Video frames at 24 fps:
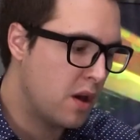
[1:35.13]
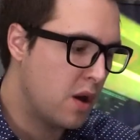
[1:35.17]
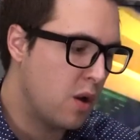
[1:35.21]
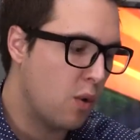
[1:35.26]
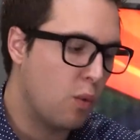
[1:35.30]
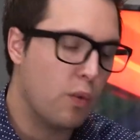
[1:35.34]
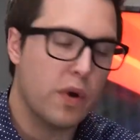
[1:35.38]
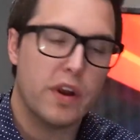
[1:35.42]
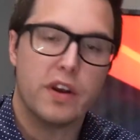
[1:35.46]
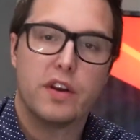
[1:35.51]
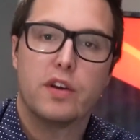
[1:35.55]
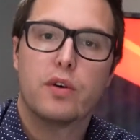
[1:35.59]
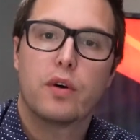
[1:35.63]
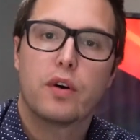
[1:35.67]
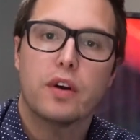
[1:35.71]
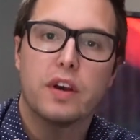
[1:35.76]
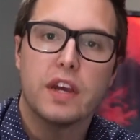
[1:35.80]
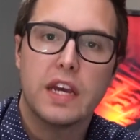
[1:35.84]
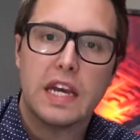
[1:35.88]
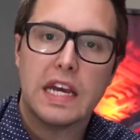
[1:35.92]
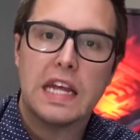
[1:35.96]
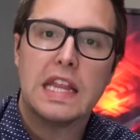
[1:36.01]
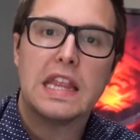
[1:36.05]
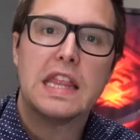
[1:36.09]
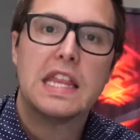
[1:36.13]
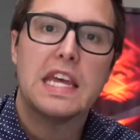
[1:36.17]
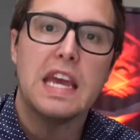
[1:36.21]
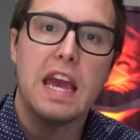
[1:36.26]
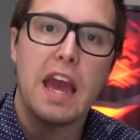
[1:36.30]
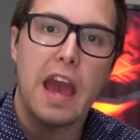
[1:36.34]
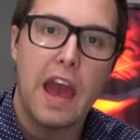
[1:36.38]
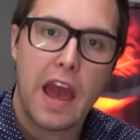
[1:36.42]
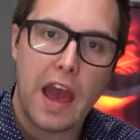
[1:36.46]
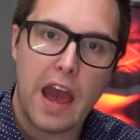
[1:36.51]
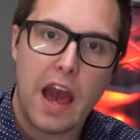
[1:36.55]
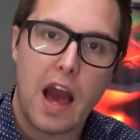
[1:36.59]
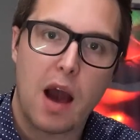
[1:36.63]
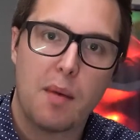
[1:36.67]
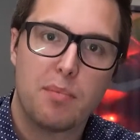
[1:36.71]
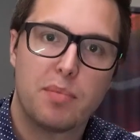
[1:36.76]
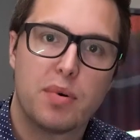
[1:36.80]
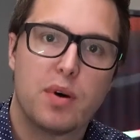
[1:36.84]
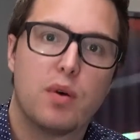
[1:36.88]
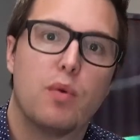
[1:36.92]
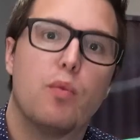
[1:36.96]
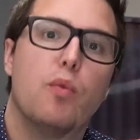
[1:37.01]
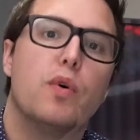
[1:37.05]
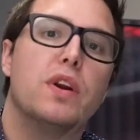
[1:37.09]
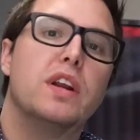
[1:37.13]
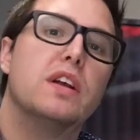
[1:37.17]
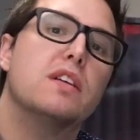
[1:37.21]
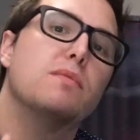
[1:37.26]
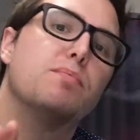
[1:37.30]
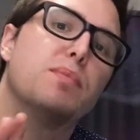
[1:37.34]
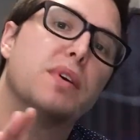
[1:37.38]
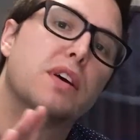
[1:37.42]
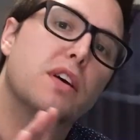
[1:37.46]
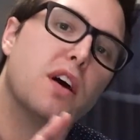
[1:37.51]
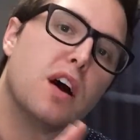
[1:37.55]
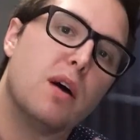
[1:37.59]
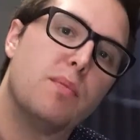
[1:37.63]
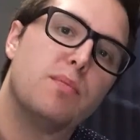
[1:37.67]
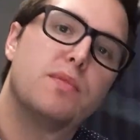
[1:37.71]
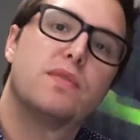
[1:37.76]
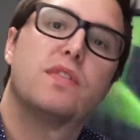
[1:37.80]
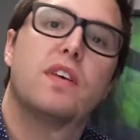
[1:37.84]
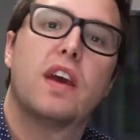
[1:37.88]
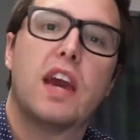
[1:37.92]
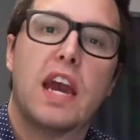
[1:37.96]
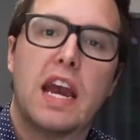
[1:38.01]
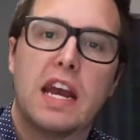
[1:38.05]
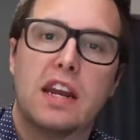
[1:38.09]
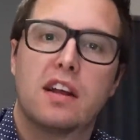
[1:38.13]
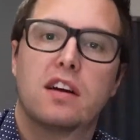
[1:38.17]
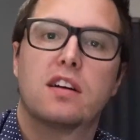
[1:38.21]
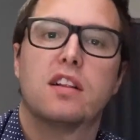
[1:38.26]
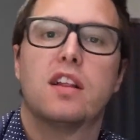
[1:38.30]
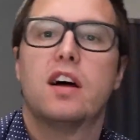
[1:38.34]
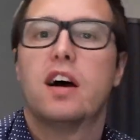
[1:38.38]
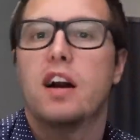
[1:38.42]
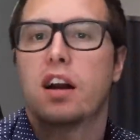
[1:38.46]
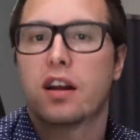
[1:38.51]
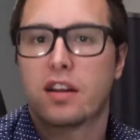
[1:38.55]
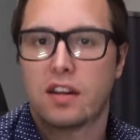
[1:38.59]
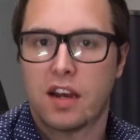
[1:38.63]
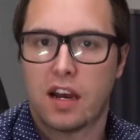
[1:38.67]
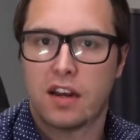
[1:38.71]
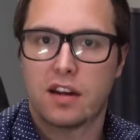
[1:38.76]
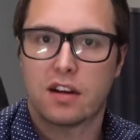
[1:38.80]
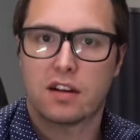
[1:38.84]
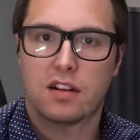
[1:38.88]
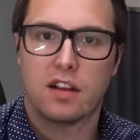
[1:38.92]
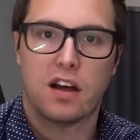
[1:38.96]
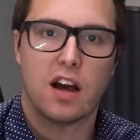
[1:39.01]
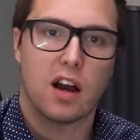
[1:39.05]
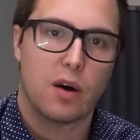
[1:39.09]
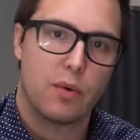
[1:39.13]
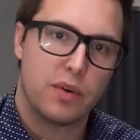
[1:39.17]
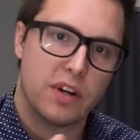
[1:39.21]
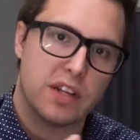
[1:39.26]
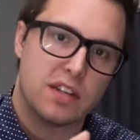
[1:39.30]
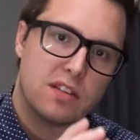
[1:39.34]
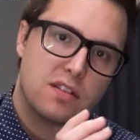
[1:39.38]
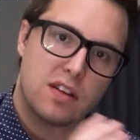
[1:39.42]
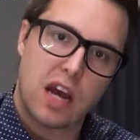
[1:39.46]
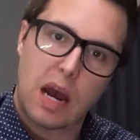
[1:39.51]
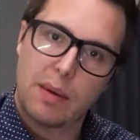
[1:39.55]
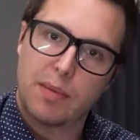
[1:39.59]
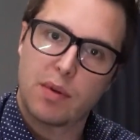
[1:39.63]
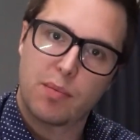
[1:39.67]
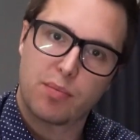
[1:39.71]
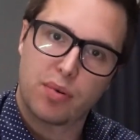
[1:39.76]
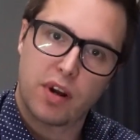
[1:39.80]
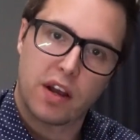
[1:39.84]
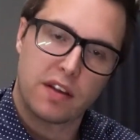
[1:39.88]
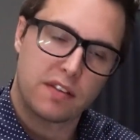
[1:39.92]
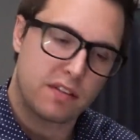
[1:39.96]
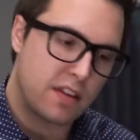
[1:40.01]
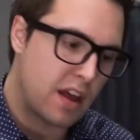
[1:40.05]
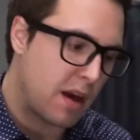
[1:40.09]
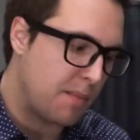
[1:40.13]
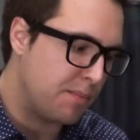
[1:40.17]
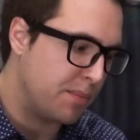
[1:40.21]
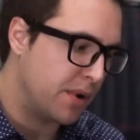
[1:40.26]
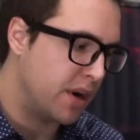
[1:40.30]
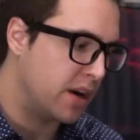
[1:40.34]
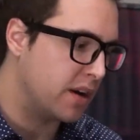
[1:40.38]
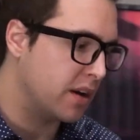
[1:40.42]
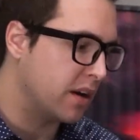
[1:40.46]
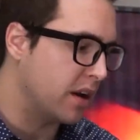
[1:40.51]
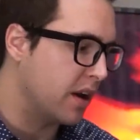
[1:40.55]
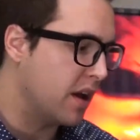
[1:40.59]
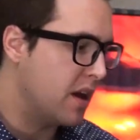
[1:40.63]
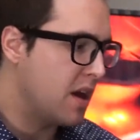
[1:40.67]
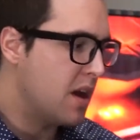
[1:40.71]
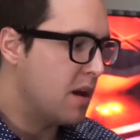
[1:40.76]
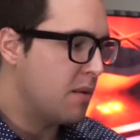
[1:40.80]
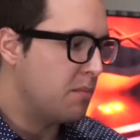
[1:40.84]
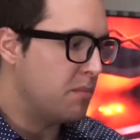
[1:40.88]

When you're in the app, when it becomes 8 o'clock, 9 o'clock, when it's time to press that button,